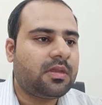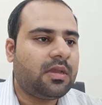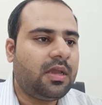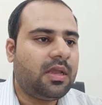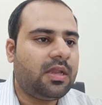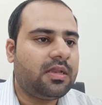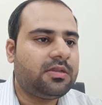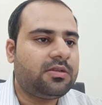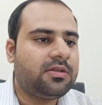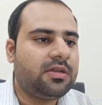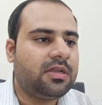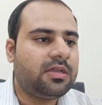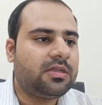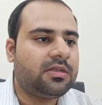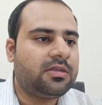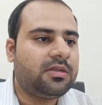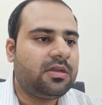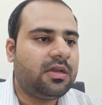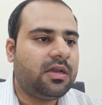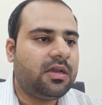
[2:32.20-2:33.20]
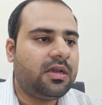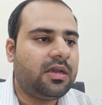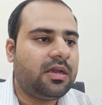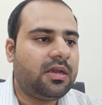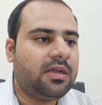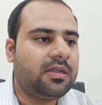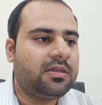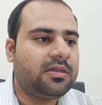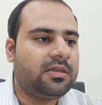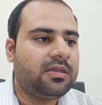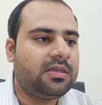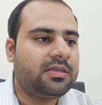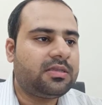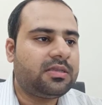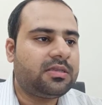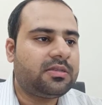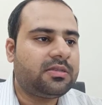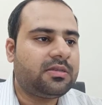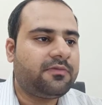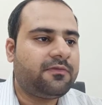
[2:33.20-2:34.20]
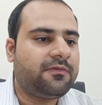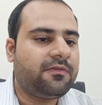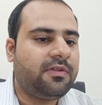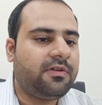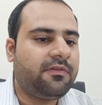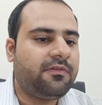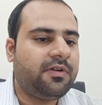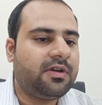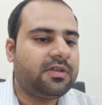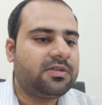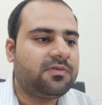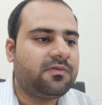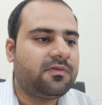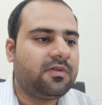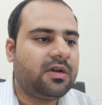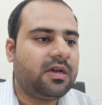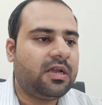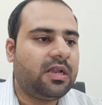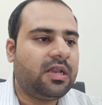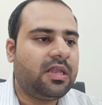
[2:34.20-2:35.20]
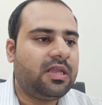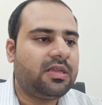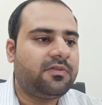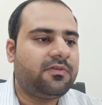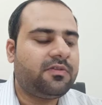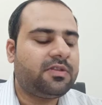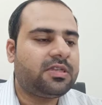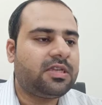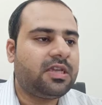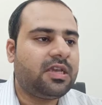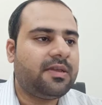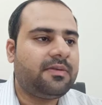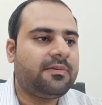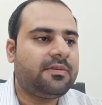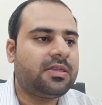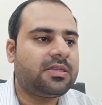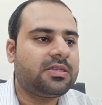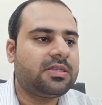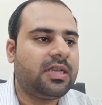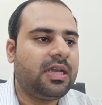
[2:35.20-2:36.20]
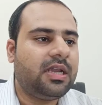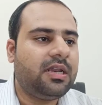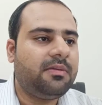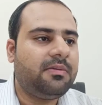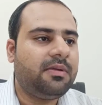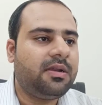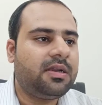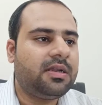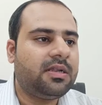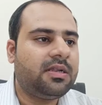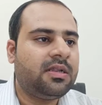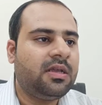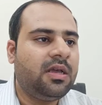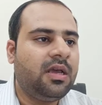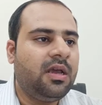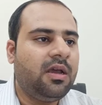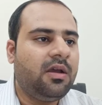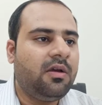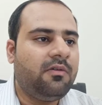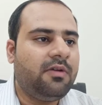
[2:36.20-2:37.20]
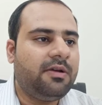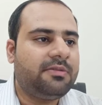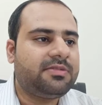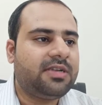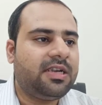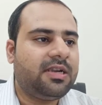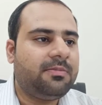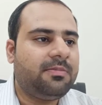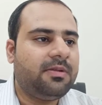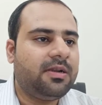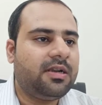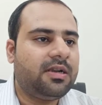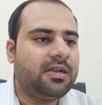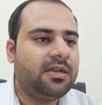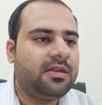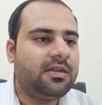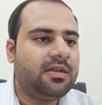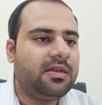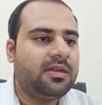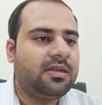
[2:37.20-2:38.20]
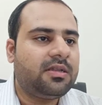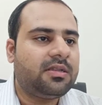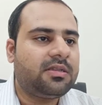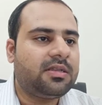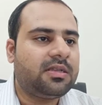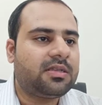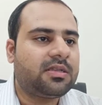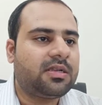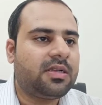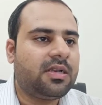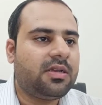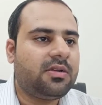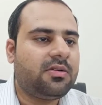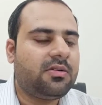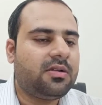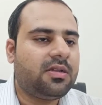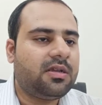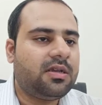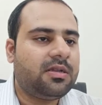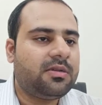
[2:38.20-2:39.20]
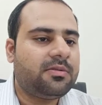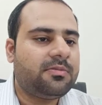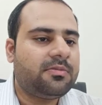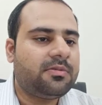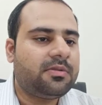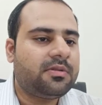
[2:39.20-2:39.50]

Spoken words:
and yeah, this is the first link which came is Elementor website builder. Just click on here.